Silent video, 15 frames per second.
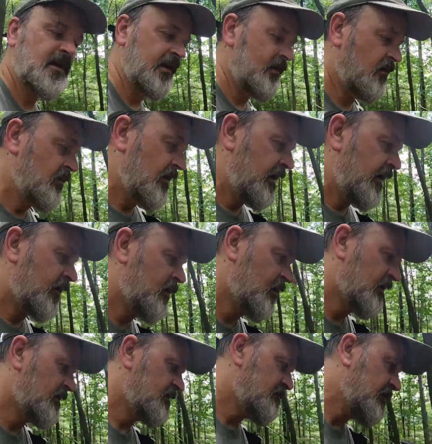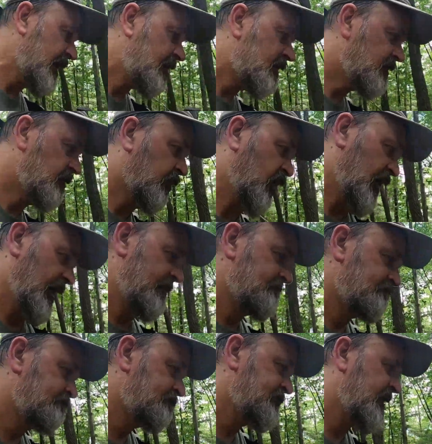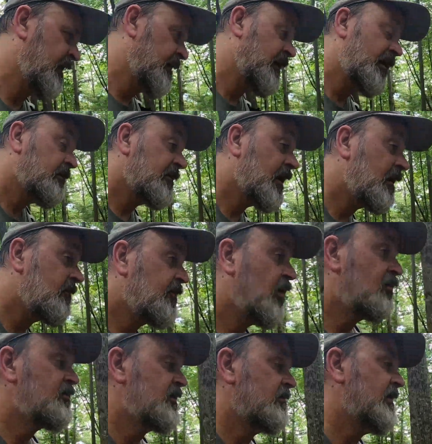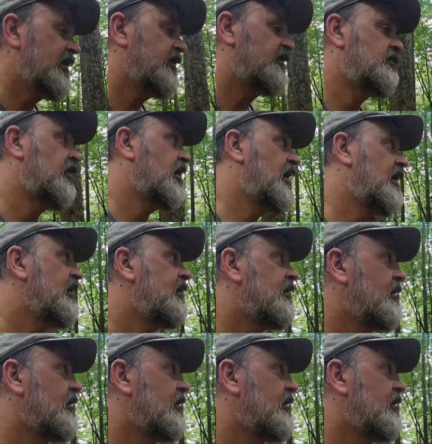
I don't hike with is BearSpray. Not opposed to BearSpray.